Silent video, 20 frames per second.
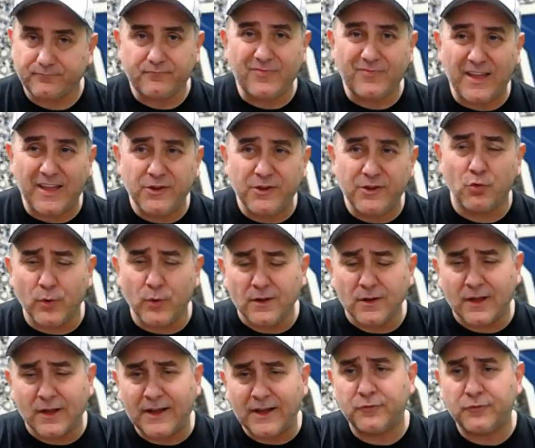and you
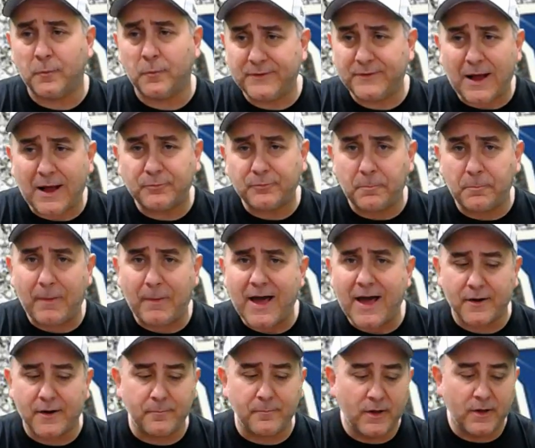realize from top to
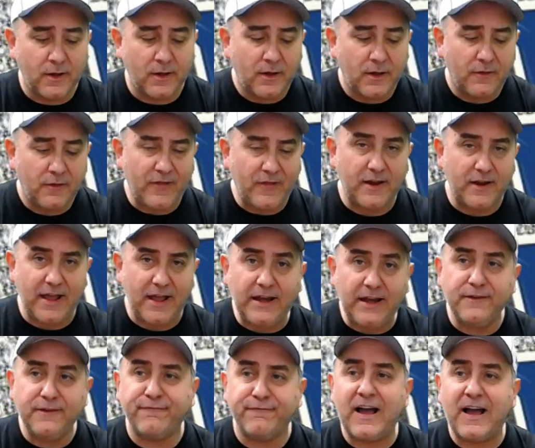bottom that
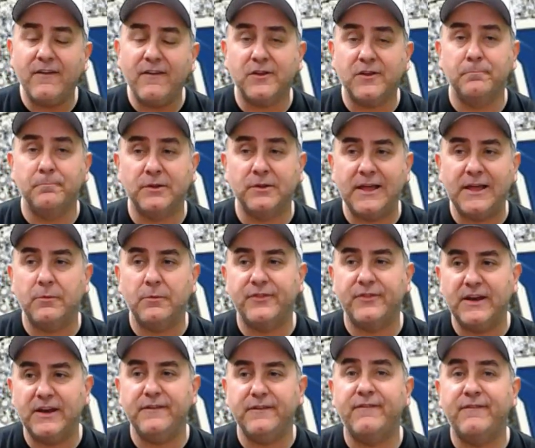any 5 can play with
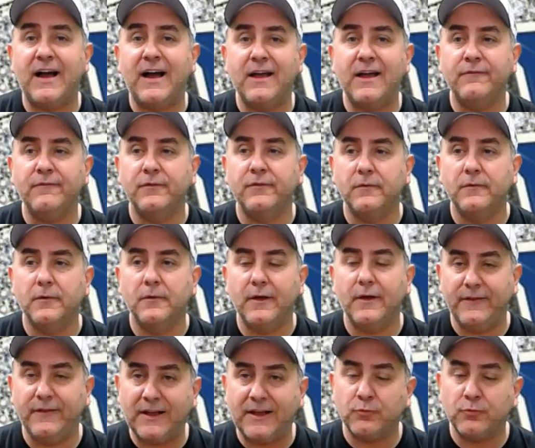any 5,
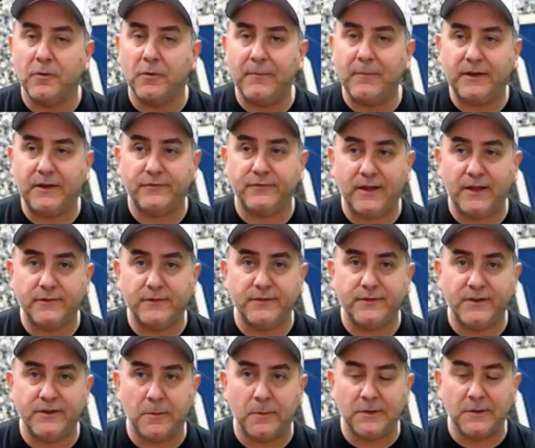and that's what makes the
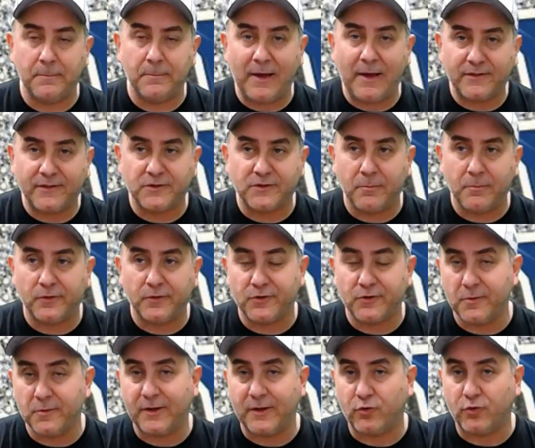NCAA basketball
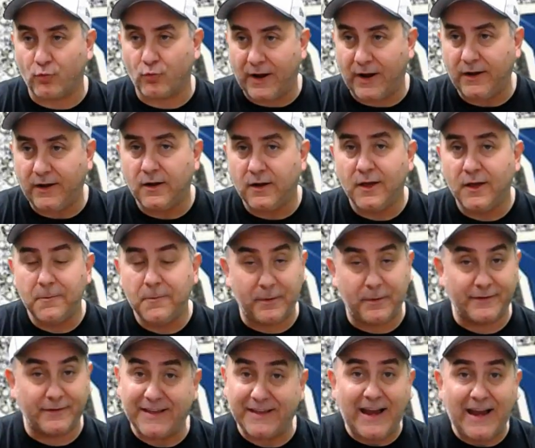tournament great.
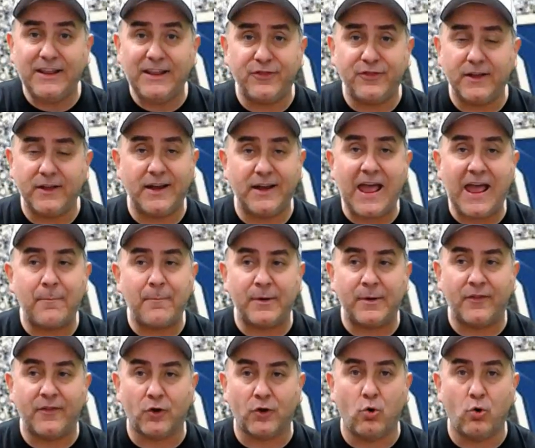Because anything can happen
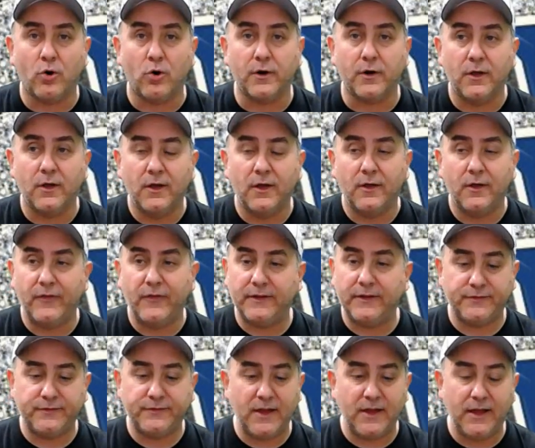on the court. They
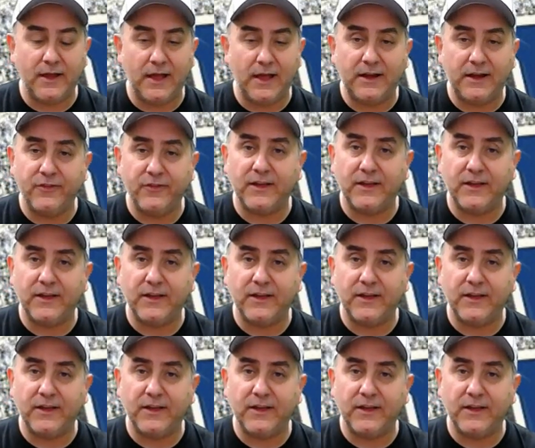say anything can